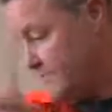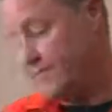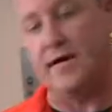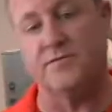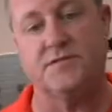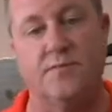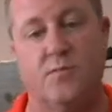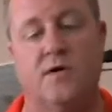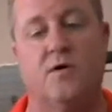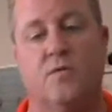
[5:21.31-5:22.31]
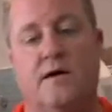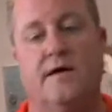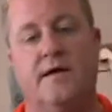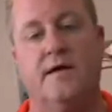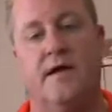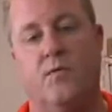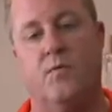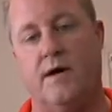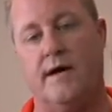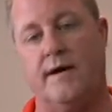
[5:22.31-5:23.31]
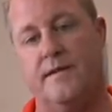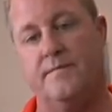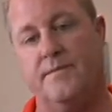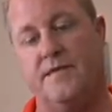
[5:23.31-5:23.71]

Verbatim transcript: valve stem 101 and why